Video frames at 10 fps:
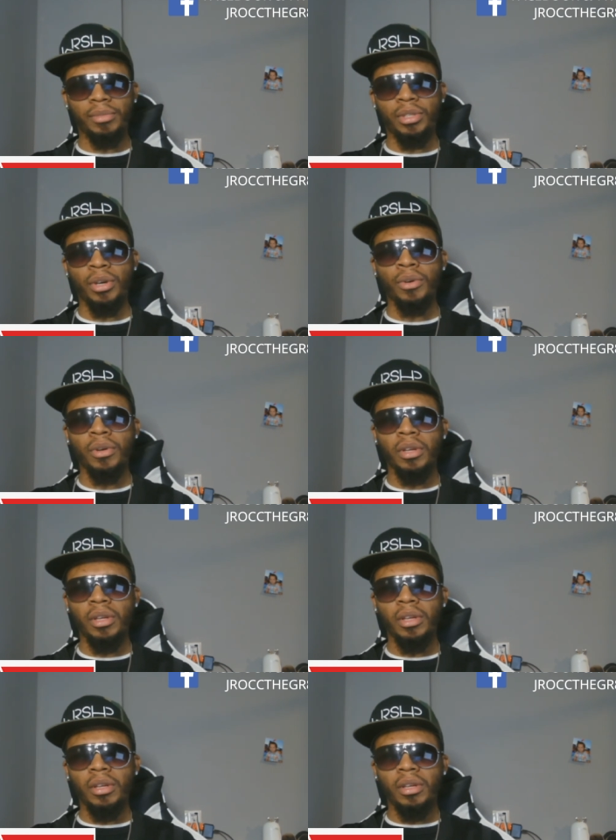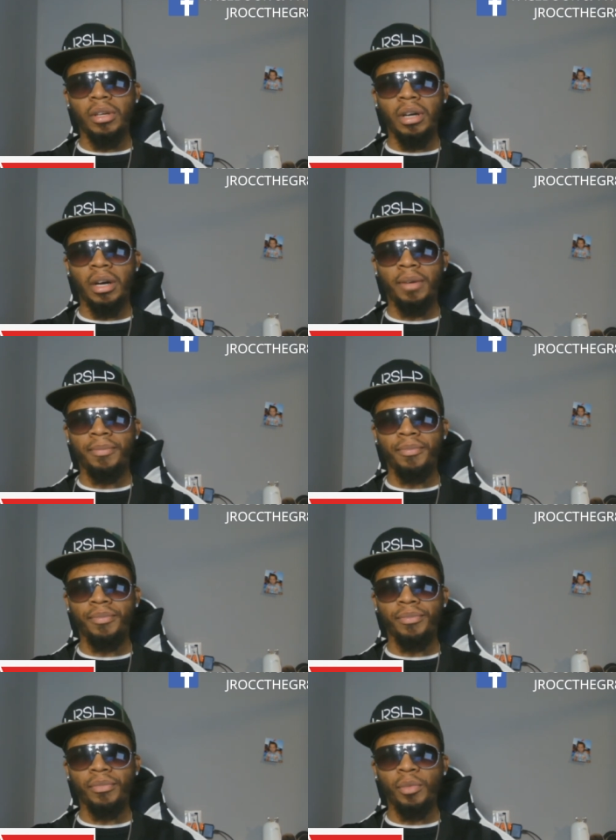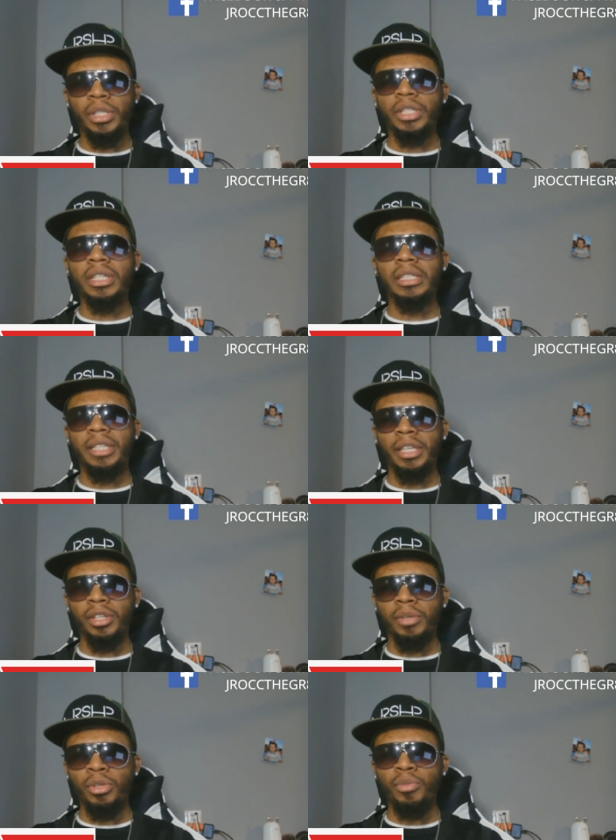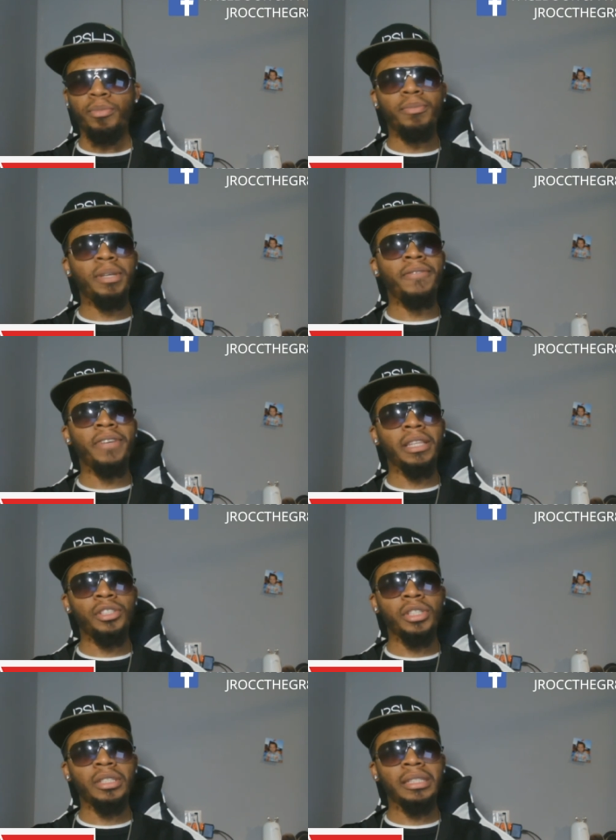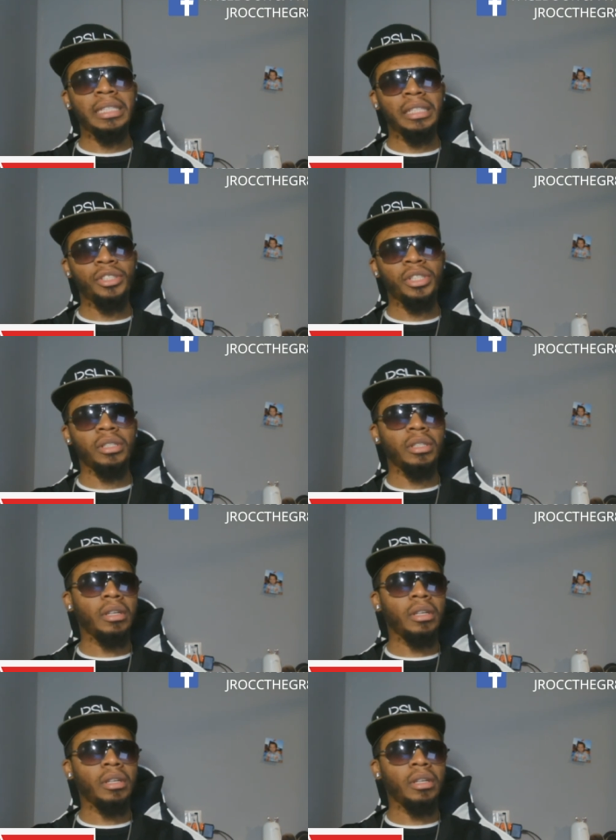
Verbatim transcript: So um, we just continue to do be vigilant and diligent